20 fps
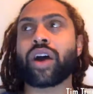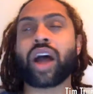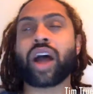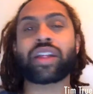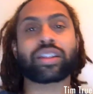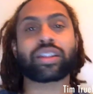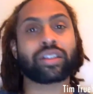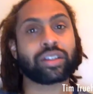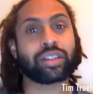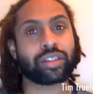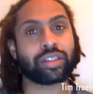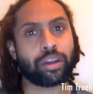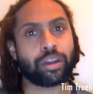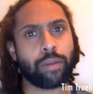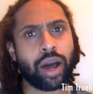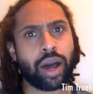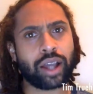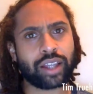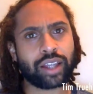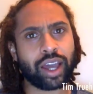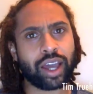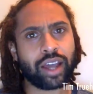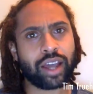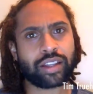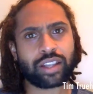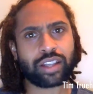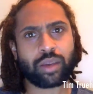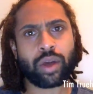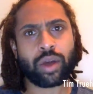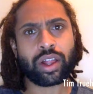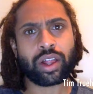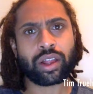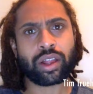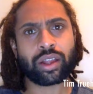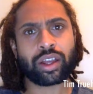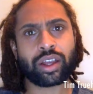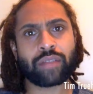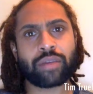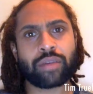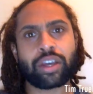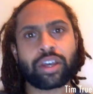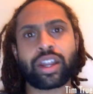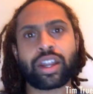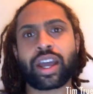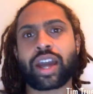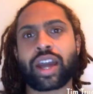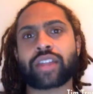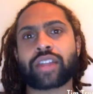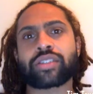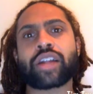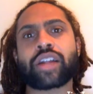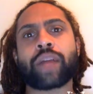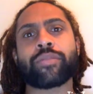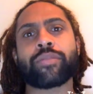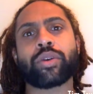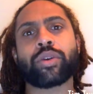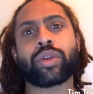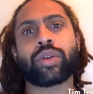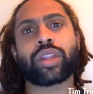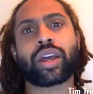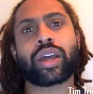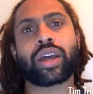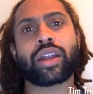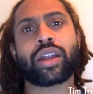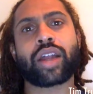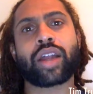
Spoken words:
I like to listen to podcasts like while I lay in bed. I gotta stop doing that.